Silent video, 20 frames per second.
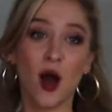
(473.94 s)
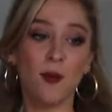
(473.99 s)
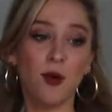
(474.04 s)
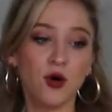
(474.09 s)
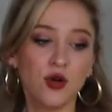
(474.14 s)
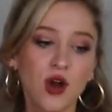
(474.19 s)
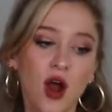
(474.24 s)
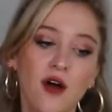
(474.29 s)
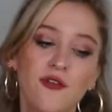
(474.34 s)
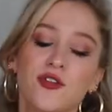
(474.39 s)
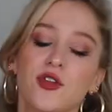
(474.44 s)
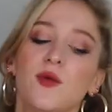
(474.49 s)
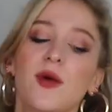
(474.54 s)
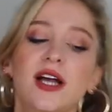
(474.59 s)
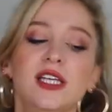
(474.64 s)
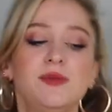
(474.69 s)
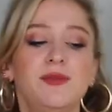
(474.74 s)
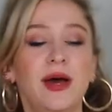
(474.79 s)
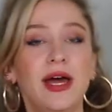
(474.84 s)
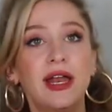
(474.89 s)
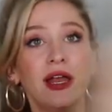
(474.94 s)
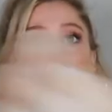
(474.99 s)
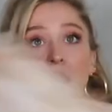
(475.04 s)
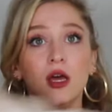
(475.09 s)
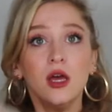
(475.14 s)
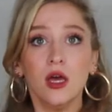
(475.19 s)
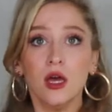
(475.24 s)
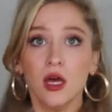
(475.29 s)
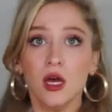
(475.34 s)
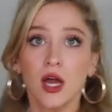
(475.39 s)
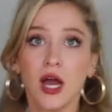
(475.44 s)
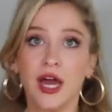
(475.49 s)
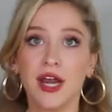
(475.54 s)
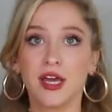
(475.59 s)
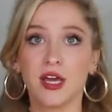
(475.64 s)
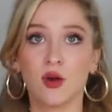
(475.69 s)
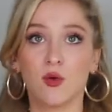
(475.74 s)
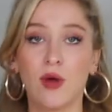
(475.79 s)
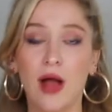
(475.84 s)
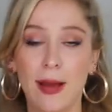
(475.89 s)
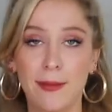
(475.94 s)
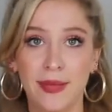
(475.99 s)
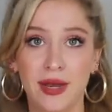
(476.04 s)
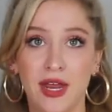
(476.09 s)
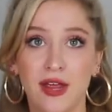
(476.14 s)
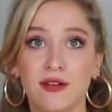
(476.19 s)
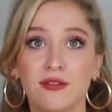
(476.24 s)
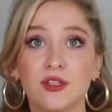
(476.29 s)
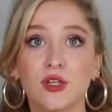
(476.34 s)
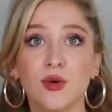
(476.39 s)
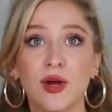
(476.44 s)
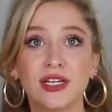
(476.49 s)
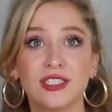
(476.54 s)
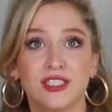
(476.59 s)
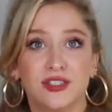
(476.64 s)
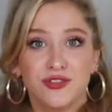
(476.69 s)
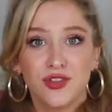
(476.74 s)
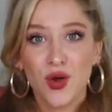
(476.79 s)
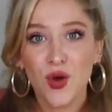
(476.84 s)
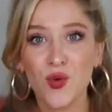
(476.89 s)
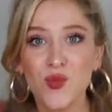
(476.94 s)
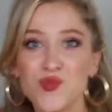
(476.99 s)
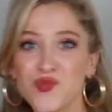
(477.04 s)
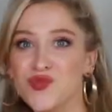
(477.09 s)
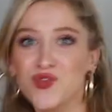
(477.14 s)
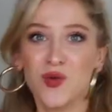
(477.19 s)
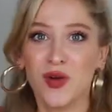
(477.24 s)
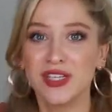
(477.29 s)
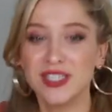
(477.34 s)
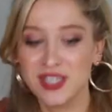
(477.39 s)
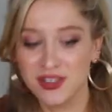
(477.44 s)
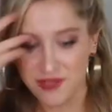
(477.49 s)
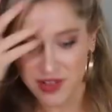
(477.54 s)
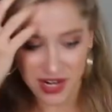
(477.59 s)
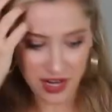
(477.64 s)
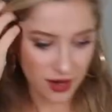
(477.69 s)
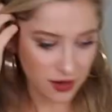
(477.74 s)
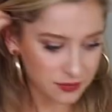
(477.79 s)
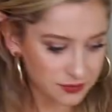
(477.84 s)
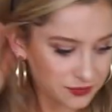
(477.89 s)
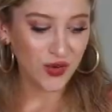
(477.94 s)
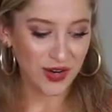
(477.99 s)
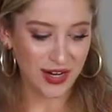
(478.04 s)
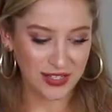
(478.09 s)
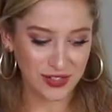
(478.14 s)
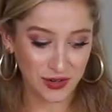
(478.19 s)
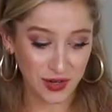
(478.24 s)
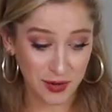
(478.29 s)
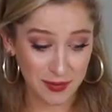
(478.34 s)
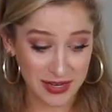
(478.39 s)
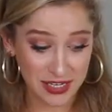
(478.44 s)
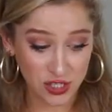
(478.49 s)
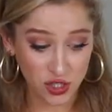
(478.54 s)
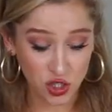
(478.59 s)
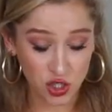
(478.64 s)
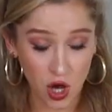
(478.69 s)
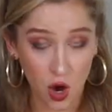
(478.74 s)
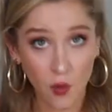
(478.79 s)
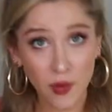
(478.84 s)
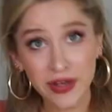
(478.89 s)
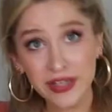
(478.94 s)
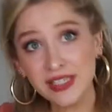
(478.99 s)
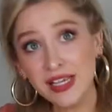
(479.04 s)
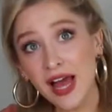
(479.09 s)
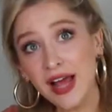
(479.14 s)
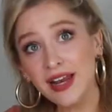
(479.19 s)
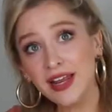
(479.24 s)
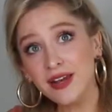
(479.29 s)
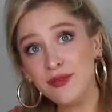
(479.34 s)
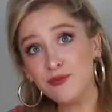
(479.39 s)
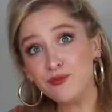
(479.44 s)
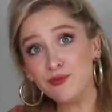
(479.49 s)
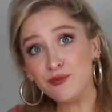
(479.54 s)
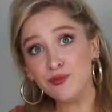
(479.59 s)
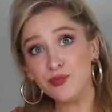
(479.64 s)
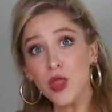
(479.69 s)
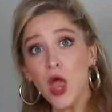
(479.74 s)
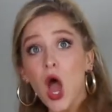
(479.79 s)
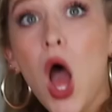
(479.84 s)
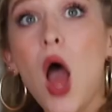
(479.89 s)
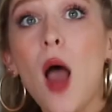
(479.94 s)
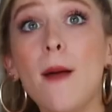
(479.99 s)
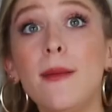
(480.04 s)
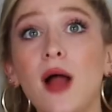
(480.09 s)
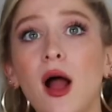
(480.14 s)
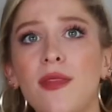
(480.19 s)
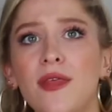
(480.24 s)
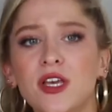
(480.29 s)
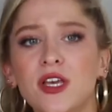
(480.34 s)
I'll pull it off for the rest, but kind of gonna wrap in it the rest of the video. You guys are gonna be so excited about